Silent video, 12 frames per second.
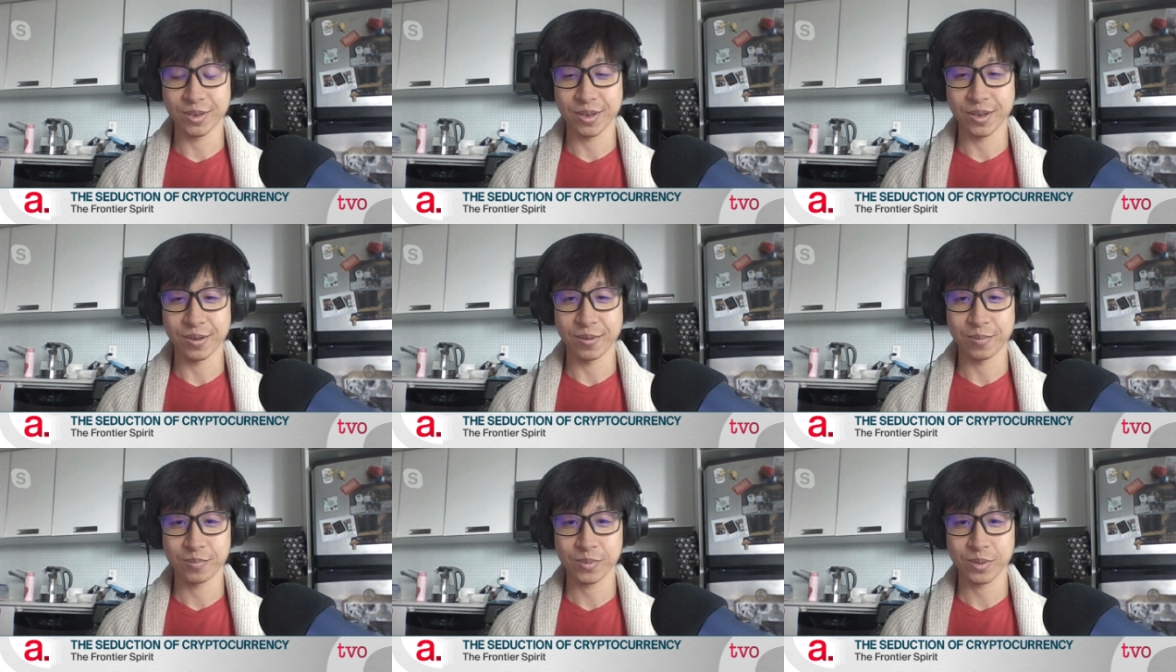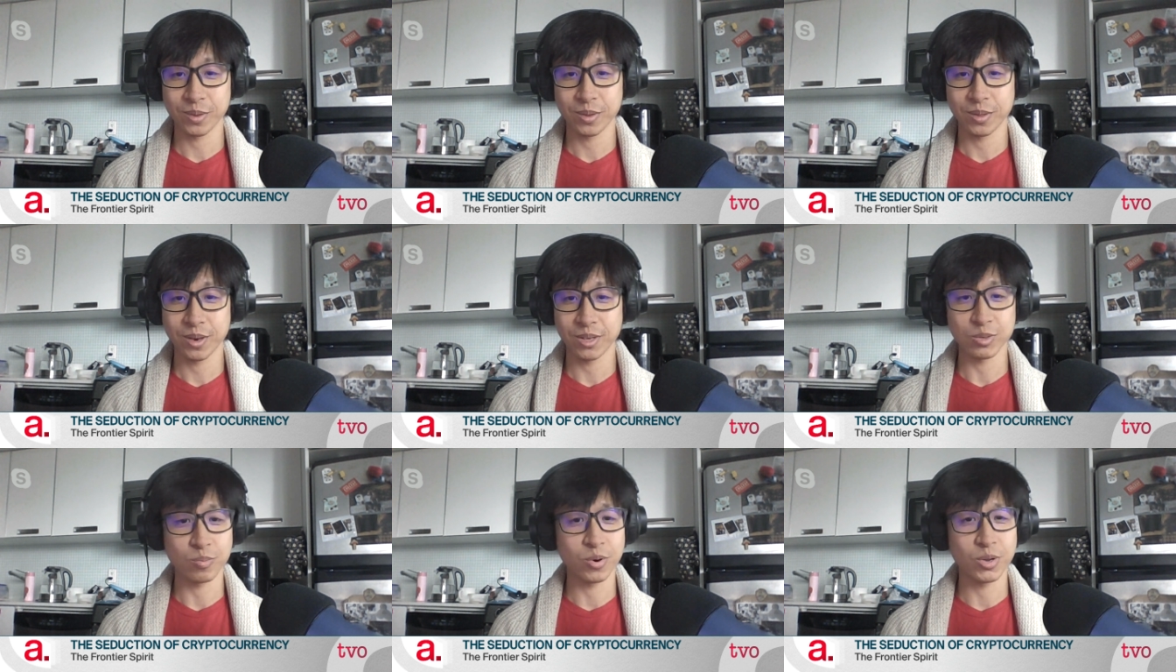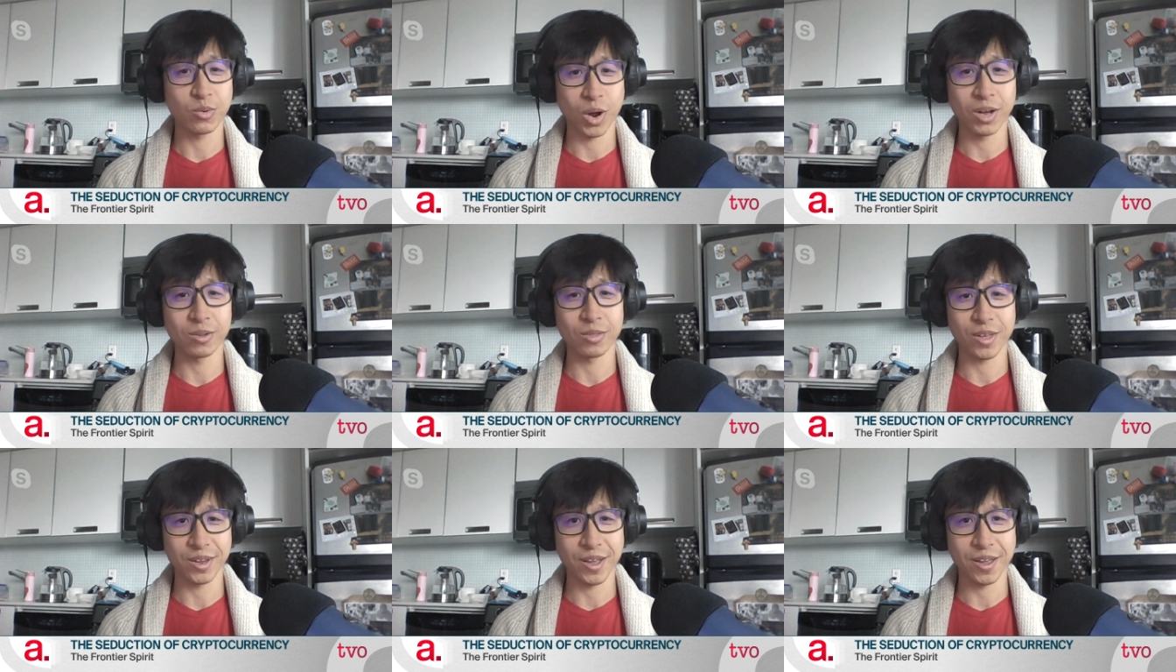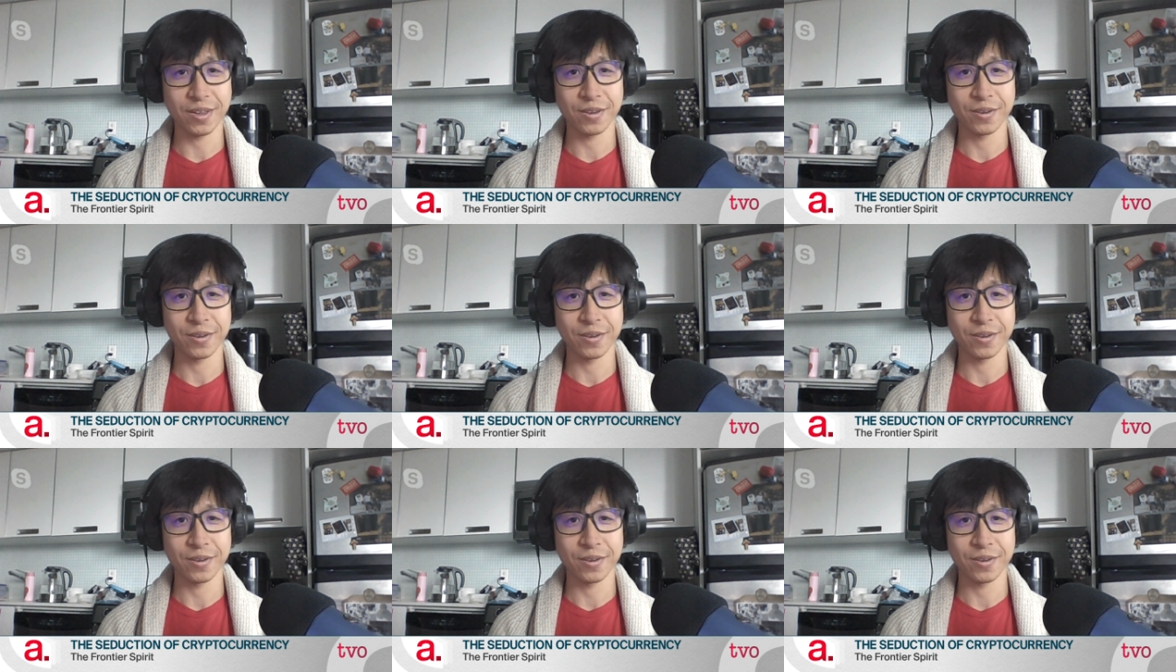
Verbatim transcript: uh, that is a pretty wild thing, eh?